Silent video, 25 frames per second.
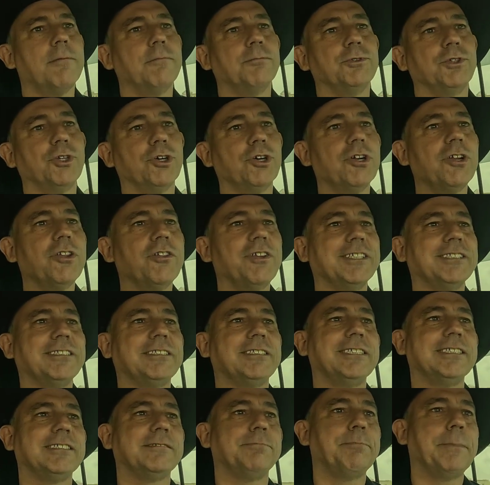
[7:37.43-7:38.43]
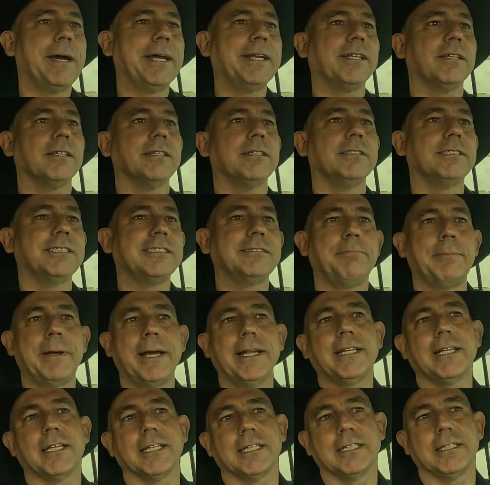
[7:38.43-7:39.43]
During this
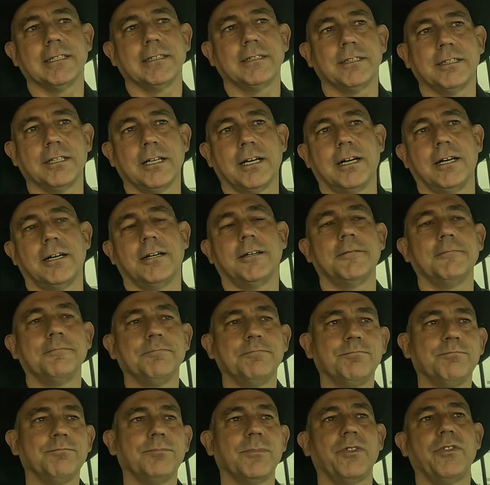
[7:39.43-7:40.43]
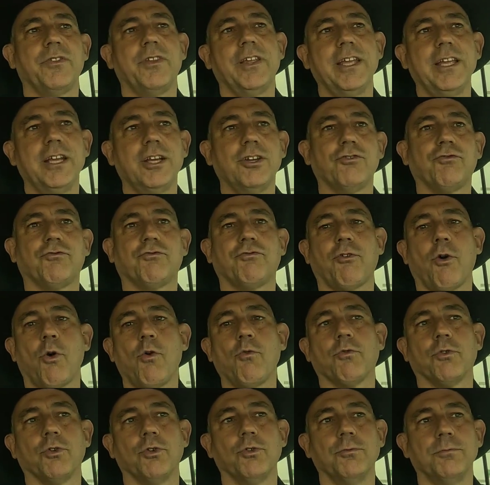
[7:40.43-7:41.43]
dismantling, the
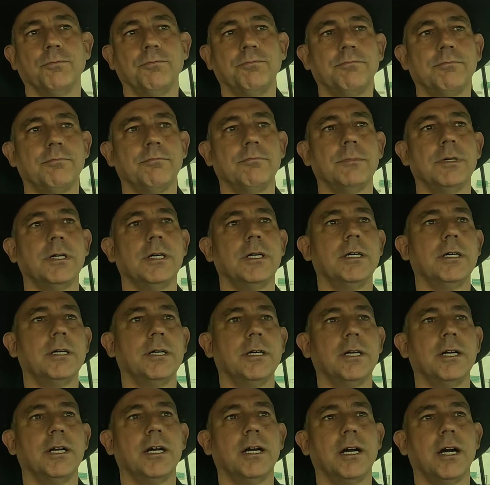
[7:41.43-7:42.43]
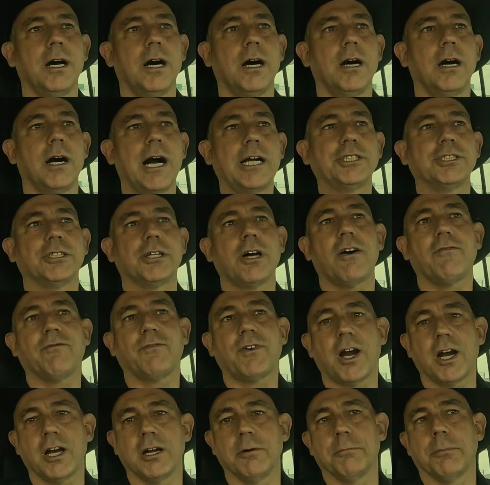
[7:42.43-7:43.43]
control room actually caught
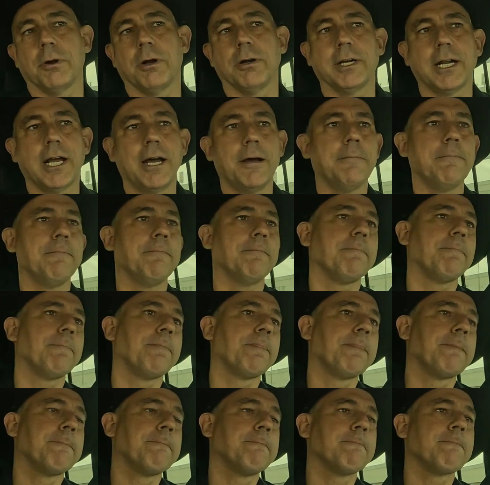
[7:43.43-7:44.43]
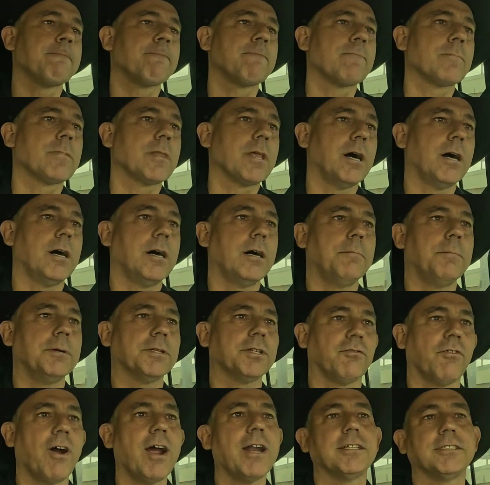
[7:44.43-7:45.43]
fire and burned down. But
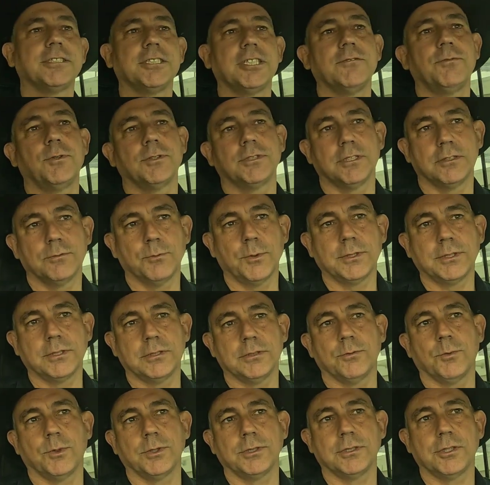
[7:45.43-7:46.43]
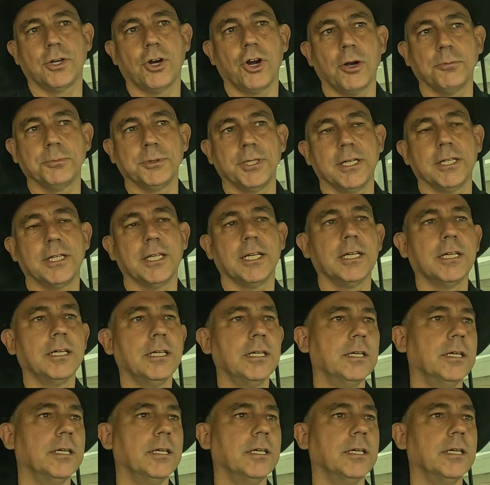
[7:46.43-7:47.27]
the ride itself wasn't harmed or anything.